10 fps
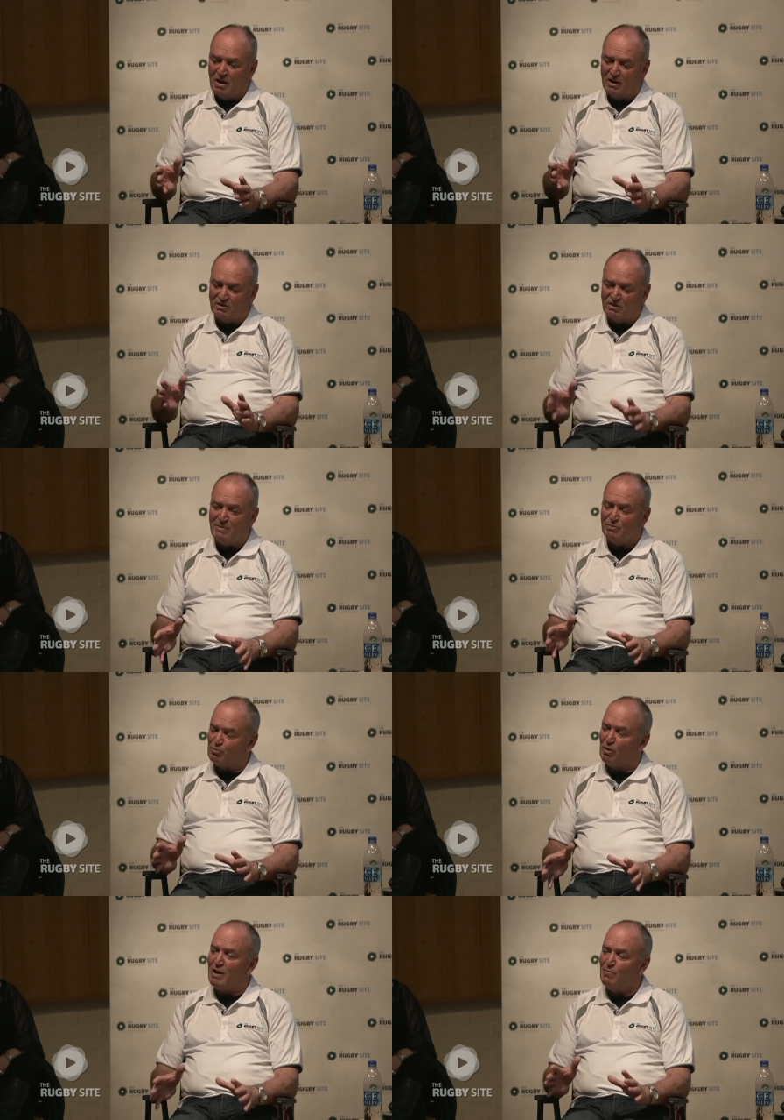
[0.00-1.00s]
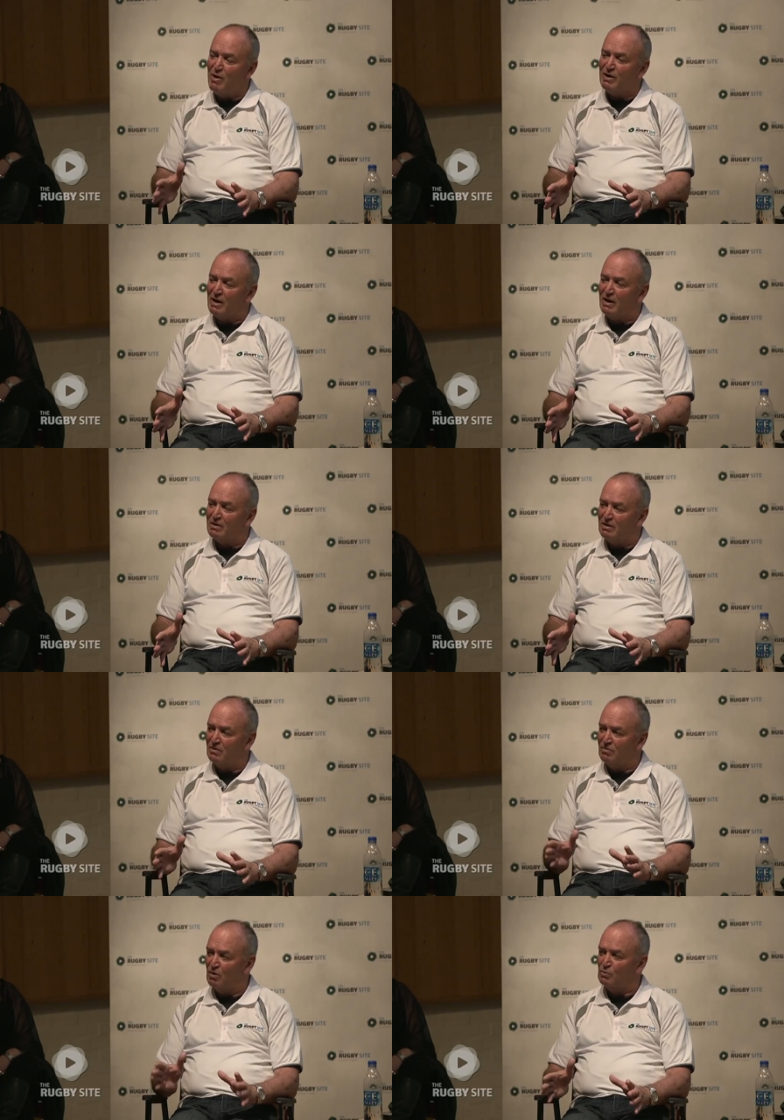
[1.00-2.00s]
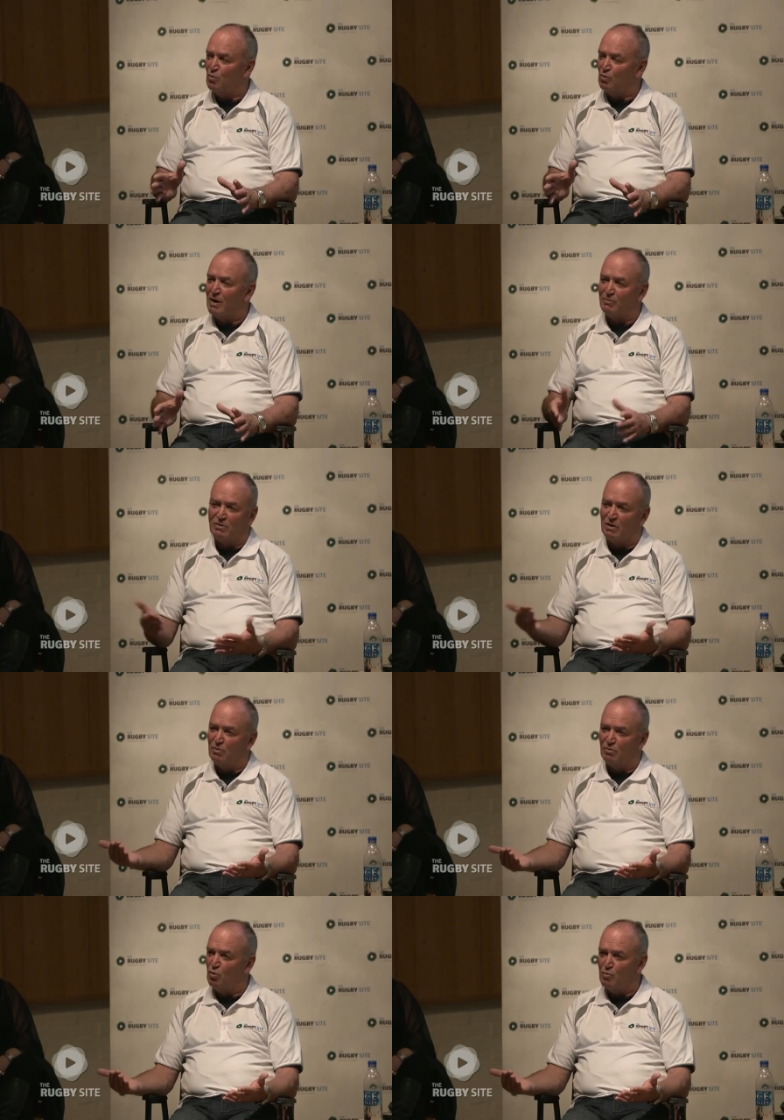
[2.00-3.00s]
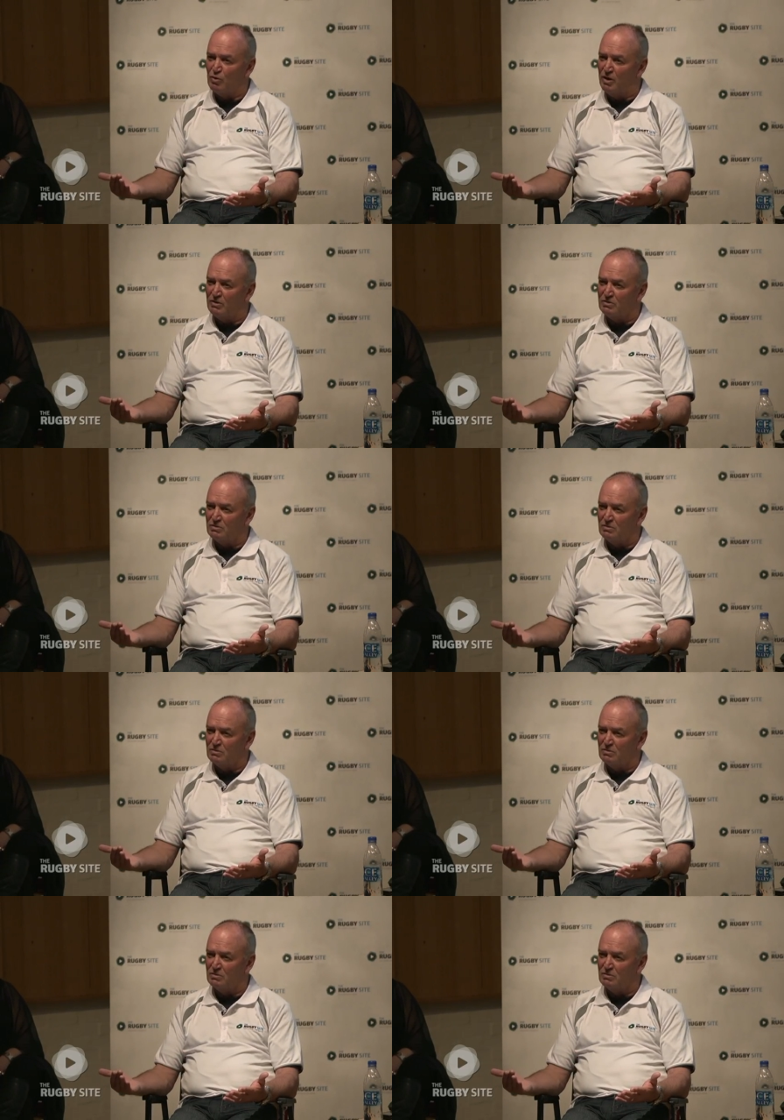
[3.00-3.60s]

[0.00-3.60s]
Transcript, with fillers: and teams play better in those World Cups than they do in normal tests.